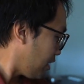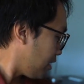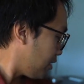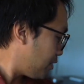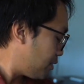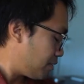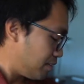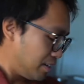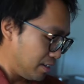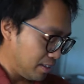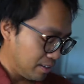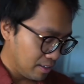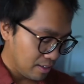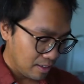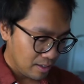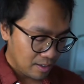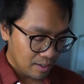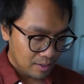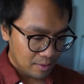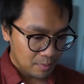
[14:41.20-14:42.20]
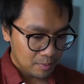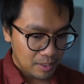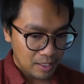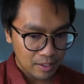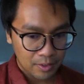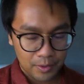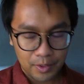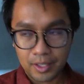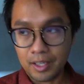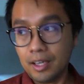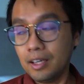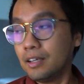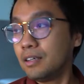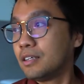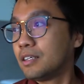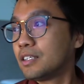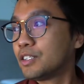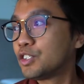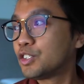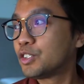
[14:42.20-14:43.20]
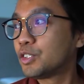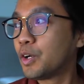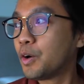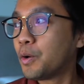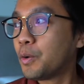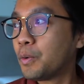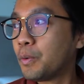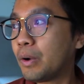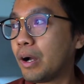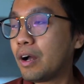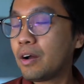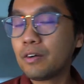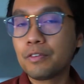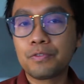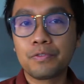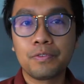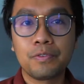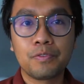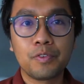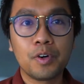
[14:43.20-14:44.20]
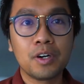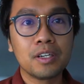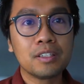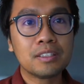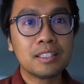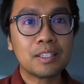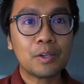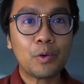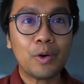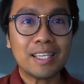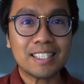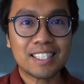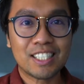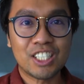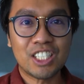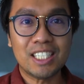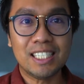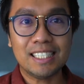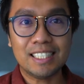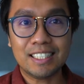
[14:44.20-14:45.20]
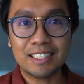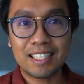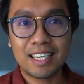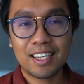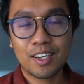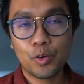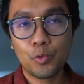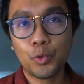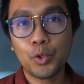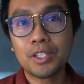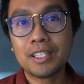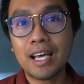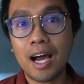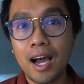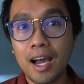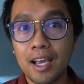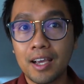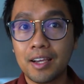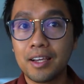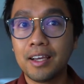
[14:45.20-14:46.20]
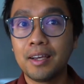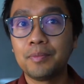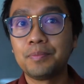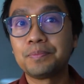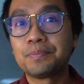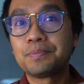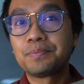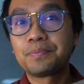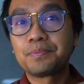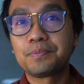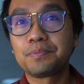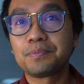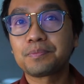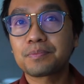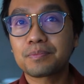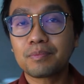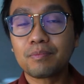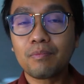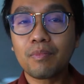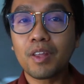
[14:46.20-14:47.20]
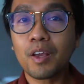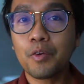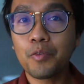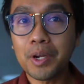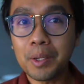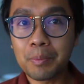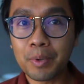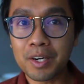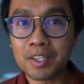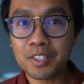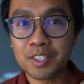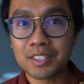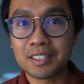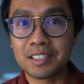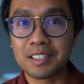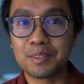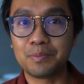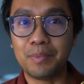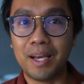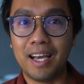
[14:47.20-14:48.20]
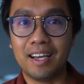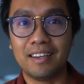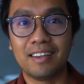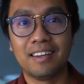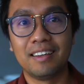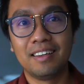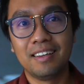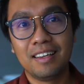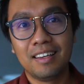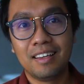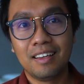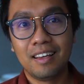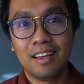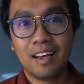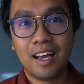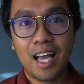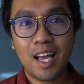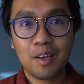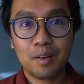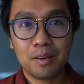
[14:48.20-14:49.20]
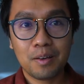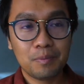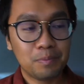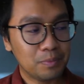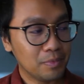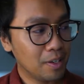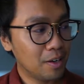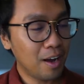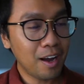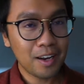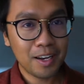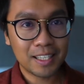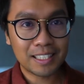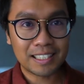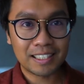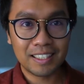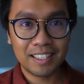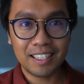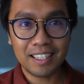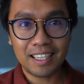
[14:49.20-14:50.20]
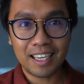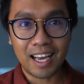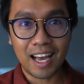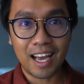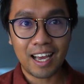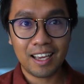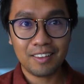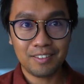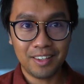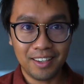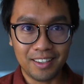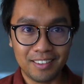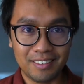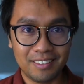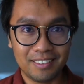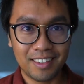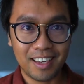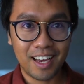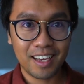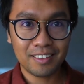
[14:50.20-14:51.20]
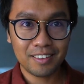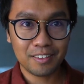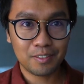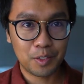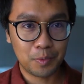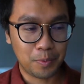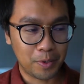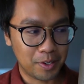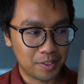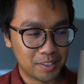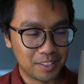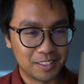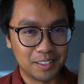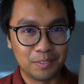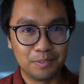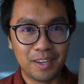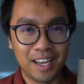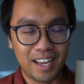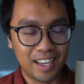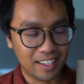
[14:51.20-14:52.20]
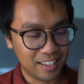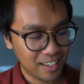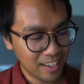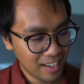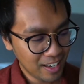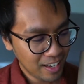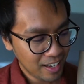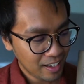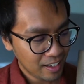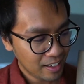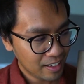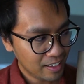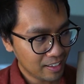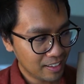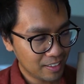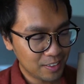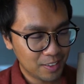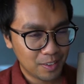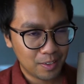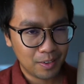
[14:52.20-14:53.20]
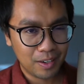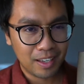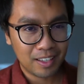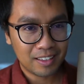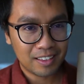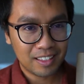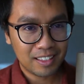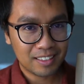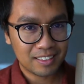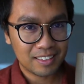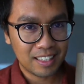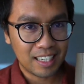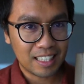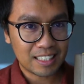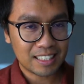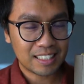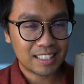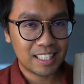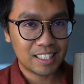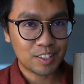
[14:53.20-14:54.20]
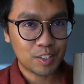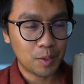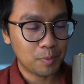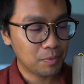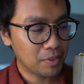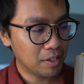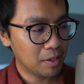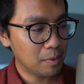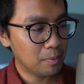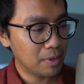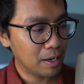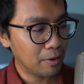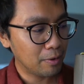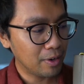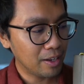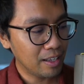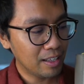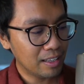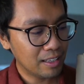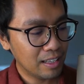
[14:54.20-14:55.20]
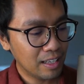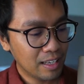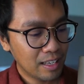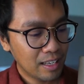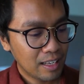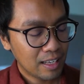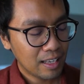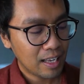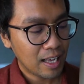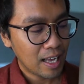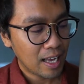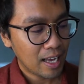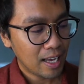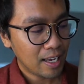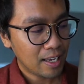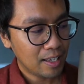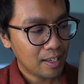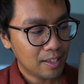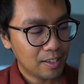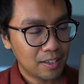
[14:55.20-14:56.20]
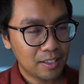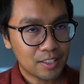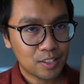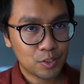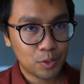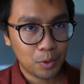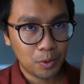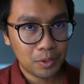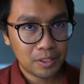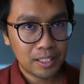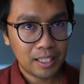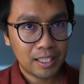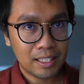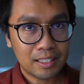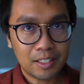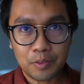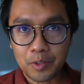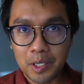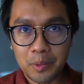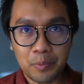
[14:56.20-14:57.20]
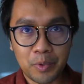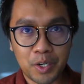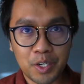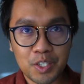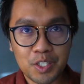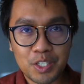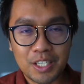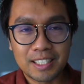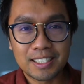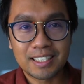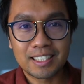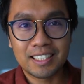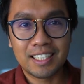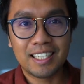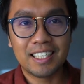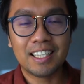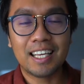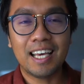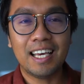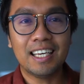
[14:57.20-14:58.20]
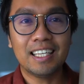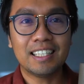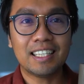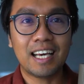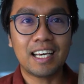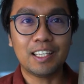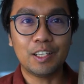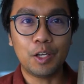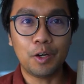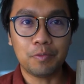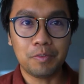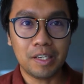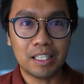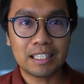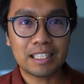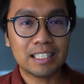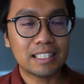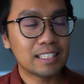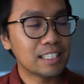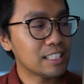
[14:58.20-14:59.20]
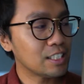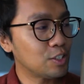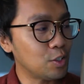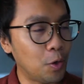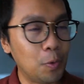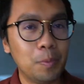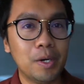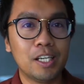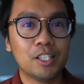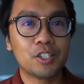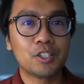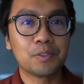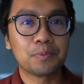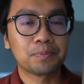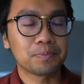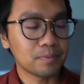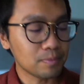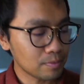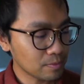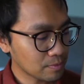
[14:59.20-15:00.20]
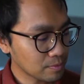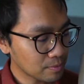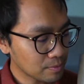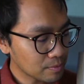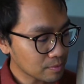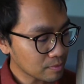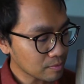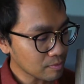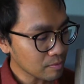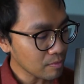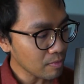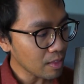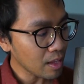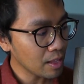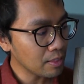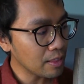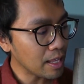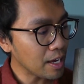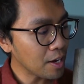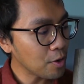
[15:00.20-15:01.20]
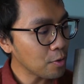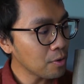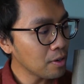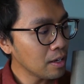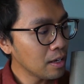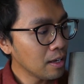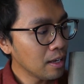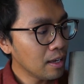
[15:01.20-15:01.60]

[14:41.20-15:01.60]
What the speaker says: Alright, okay, so for the question, would I repurchase this bag? Honestly, I did repurchase the bag, and you know, I think that says something about it. I sold it, repurchased it, and I love it so much. Now,